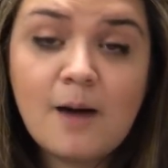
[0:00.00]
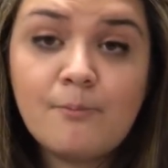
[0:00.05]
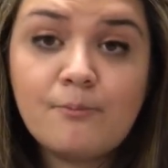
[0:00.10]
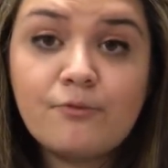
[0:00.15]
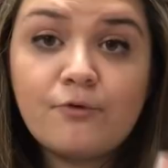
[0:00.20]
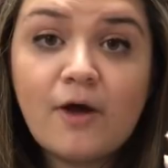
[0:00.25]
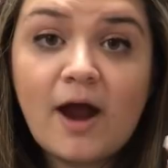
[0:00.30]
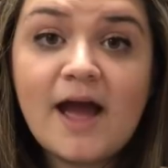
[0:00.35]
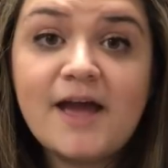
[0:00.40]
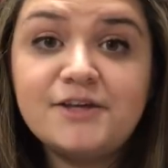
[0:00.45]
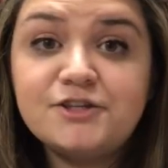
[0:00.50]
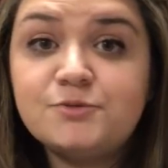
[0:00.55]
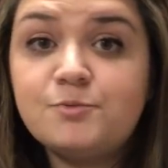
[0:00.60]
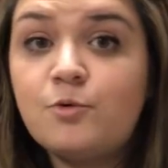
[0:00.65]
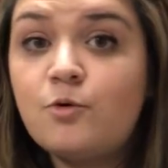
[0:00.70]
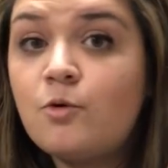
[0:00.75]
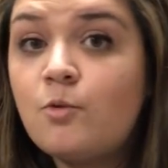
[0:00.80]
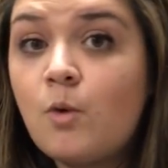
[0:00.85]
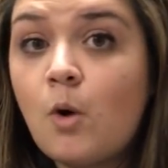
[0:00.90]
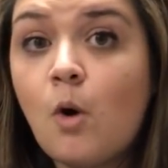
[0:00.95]
Prize
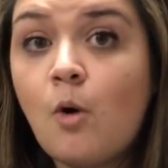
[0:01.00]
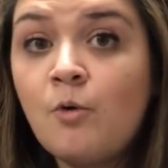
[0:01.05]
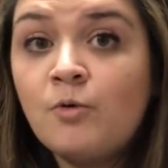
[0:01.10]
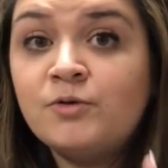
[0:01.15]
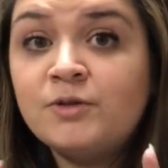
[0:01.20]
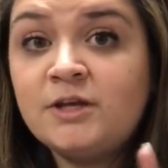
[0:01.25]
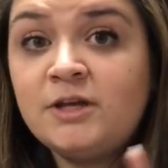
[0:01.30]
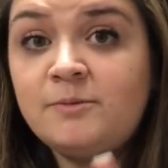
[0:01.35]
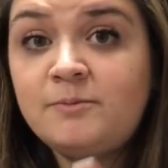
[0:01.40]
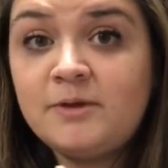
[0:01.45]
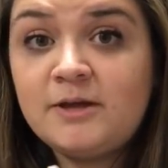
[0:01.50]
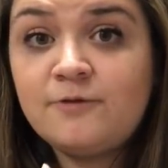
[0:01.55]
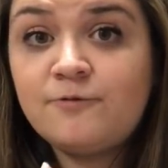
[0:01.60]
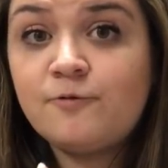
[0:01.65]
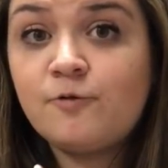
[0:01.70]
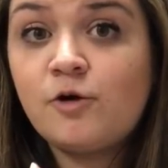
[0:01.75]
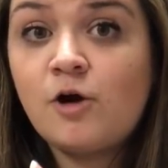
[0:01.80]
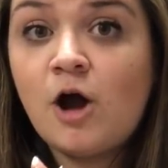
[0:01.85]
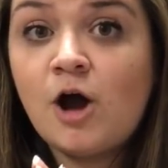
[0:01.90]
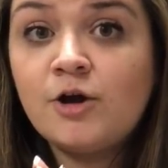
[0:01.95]
pool will only be
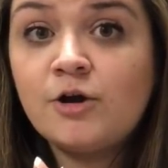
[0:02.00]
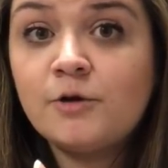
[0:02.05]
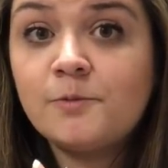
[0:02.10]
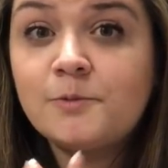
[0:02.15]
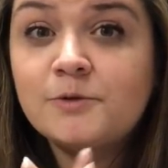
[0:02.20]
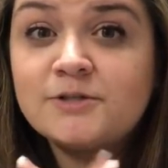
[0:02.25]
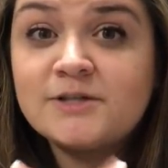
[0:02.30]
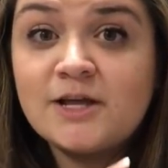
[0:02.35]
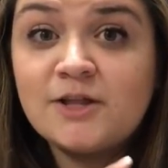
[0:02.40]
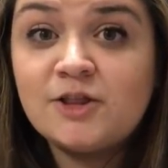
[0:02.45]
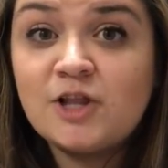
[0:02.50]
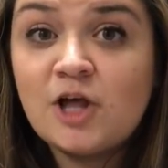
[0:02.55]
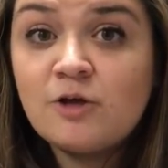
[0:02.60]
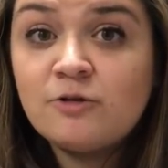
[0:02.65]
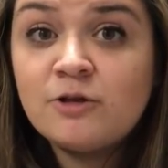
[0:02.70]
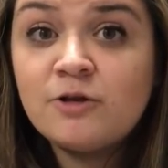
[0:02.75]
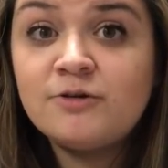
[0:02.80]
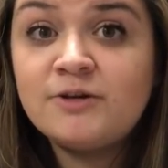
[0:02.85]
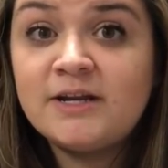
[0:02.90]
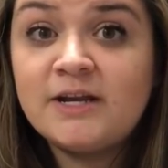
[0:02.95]
for 100%
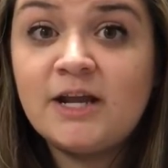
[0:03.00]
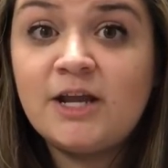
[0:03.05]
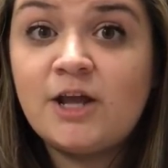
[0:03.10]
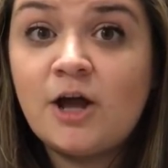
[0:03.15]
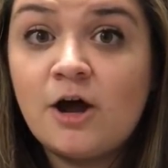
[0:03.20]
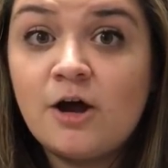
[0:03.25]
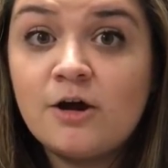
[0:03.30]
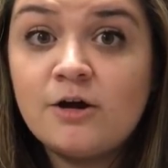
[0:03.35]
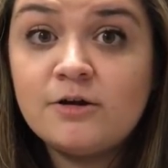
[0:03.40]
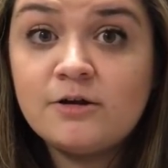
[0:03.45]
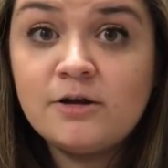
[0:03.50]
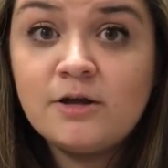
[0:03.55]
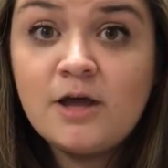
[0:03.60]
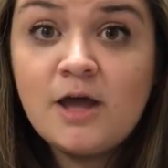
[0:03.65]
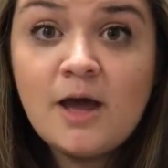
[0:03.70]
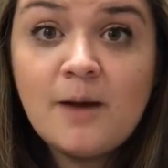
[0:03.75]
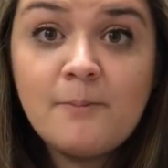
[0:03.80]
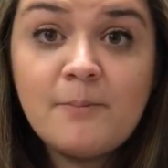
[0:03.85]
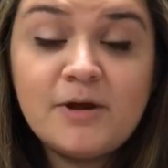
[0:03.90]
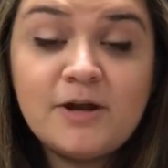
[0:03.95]
lolodidit yarn,
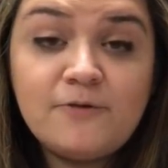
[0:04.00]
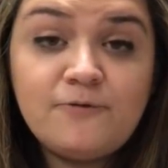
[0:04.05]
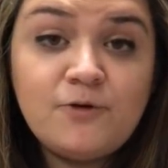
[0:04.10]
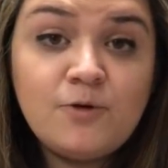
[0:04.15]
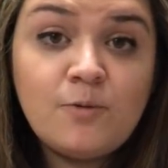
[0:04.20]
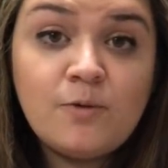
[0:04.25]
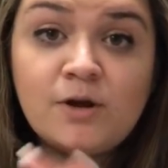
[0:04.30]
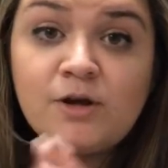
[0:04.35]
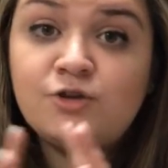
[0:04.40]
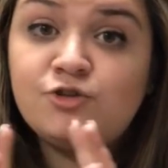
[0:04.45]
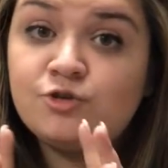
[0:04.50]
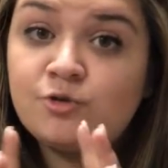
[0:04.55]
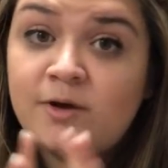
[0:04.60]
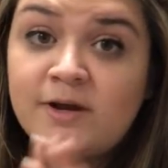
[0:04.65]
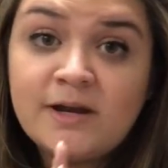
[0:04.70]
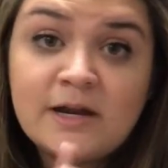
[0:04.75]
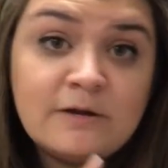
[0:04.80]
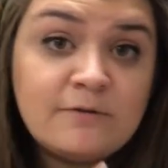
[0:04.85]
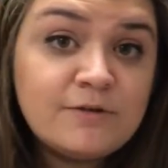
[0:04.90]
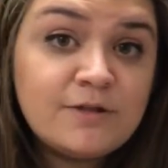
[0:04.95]
but if you want to join
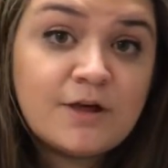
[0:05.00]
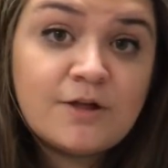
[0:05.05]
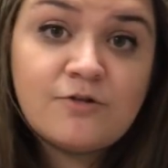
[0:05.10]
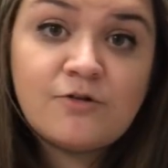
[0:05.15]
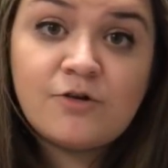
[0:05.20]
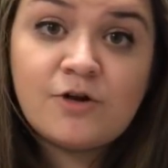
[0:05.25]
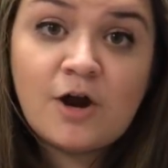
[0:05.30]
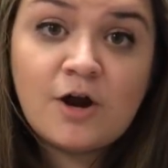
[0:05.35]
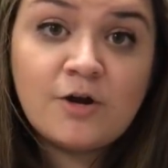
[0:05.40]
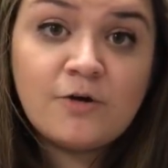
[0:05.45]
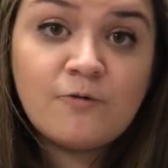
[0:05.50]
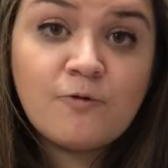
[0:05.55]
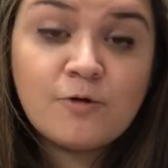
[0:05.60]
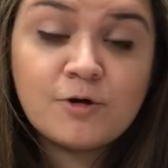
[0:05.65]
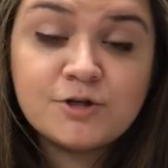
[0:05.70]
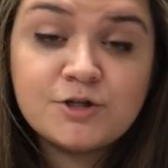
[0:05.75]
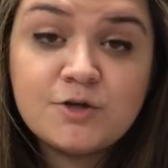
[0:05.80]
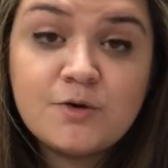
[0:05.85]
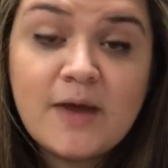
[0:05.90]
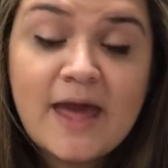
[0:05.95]
in with other yarn, of
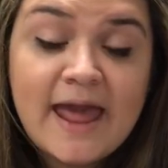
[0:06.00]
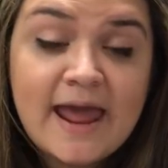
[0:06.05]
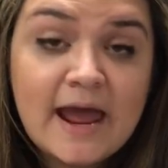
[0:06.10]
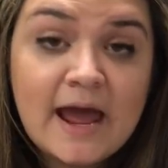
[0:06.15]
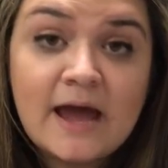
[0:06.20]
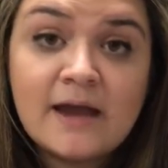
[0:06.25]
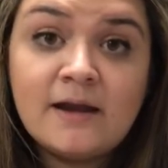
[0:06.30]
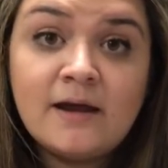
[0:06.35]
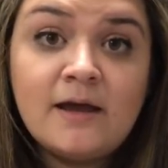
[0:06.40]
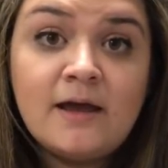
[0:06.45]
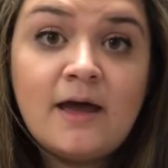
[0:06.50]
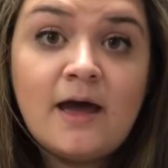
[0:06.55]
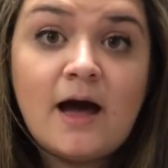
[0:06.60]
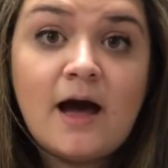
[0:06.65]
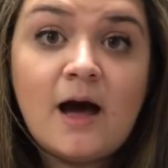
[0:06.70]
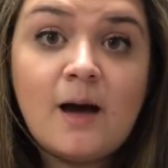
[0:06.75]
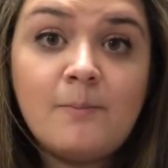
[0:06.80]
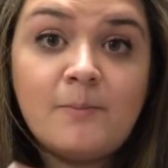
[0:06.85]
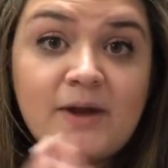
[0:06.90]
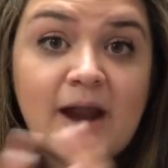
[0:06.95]
course you can.
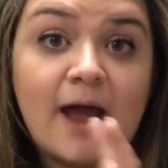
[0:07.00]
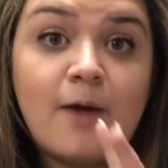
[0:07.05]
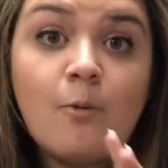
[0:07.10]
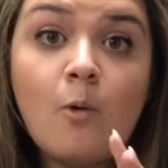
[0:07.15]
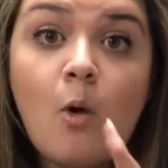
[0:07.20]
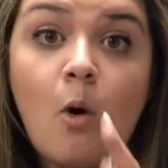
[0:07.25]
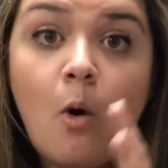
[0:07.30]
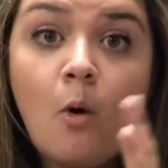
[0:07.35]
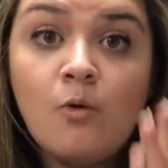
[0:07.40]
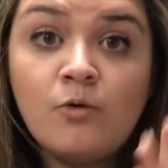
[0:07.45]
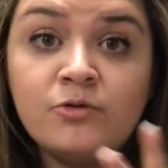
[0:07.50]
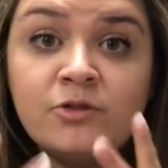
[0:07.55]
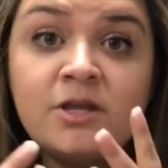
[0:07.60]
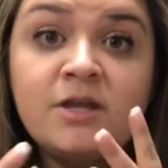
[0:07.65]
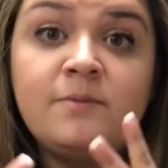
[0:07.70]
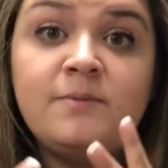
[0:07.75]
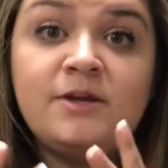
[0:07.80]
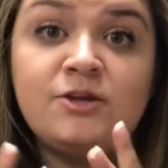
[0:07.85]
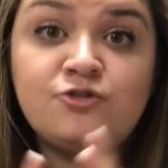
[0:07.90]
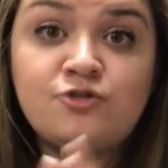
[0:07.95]
But I will
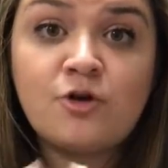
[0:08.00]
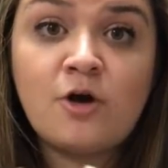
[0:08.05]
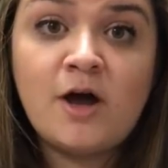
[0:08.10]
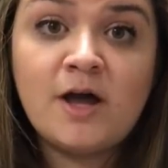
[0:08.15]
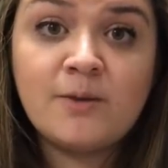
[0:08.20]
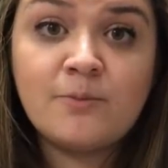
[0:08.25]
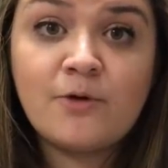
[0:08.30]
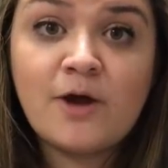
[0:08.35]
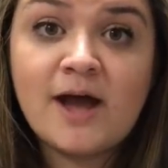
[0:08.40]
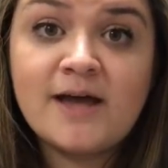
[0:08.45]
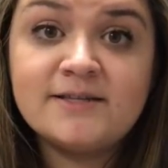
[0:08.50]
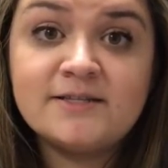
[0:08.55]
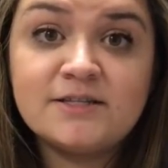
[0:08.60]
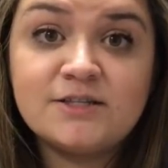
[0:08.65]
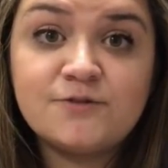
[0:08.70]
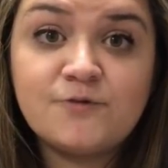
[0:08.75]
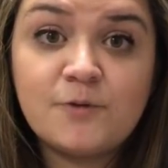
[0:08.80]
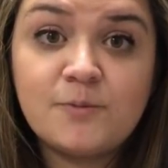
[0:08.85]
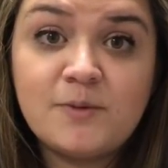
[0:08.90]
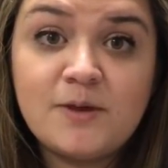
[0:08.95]
only be drawing
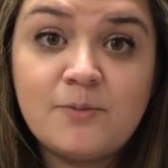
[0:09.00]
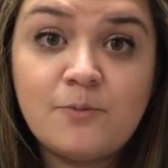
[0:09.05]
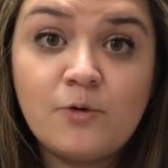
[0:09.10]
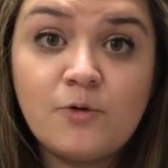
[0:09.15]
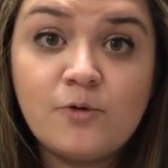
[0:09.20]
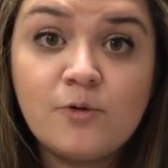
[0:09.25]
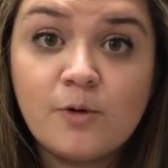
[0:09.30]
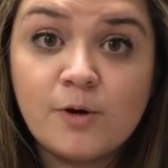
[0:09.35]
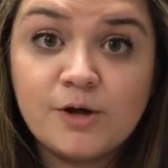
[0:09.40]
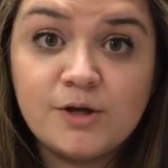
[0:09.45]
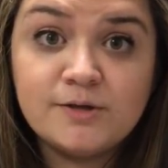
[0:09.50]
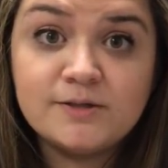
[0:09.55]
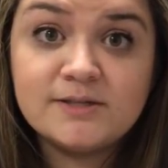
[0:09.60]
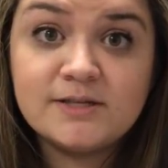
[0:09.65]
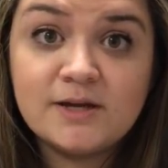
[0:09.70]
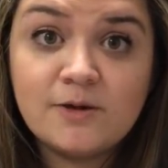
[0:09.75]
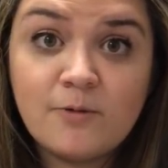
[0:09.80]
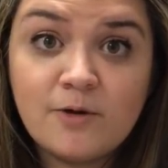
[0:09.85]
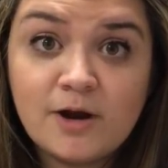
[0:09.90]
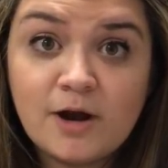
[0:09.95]
prizes from people who are
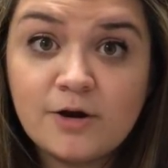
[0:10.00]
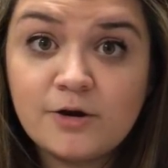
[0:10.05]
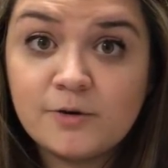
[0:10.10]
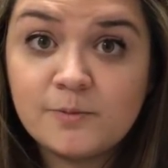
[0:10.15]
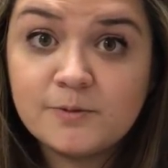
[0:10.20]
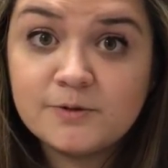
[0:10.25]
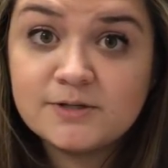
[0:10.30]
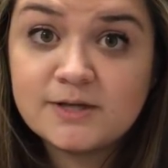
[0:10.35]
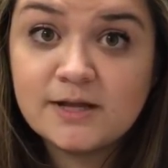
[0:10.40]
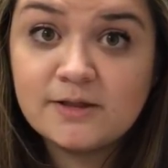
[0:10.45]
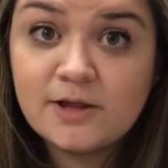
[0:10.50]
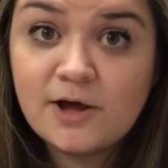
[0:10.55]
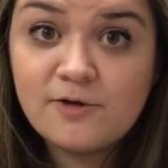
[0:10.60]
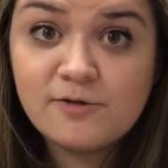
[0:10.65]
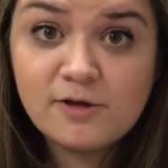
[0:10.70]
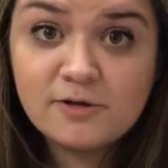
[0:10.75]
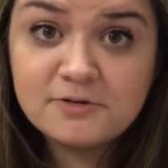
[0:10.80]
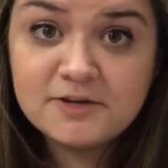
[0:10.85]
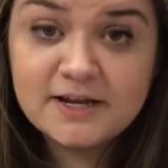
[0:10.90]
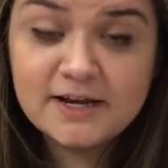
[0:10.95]
using 100%
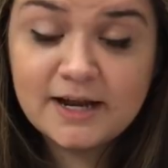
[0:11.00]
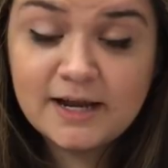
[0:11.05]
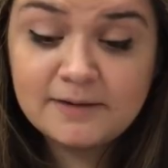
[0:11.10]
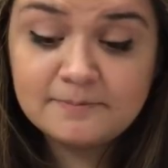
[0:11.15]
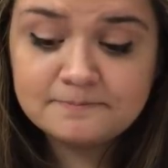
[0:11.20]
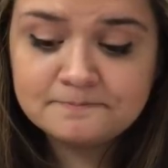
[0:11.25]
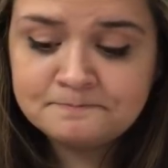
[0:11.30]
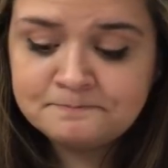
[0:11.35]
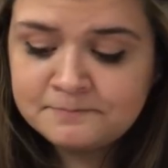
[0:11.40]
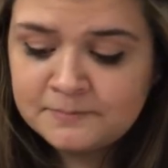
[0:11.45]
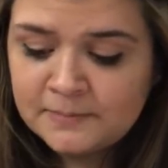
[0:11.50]
lolodidit.